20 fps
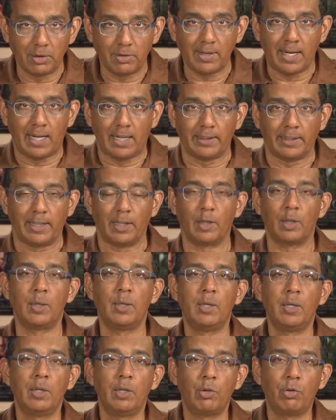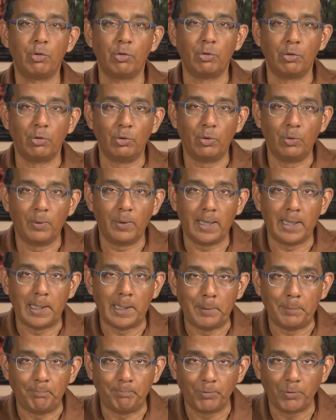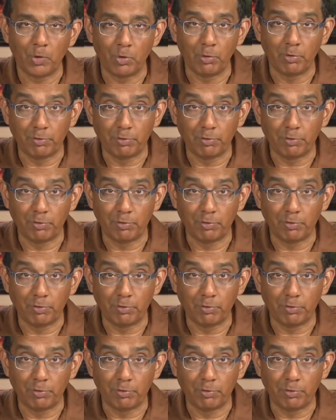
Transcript: Italian to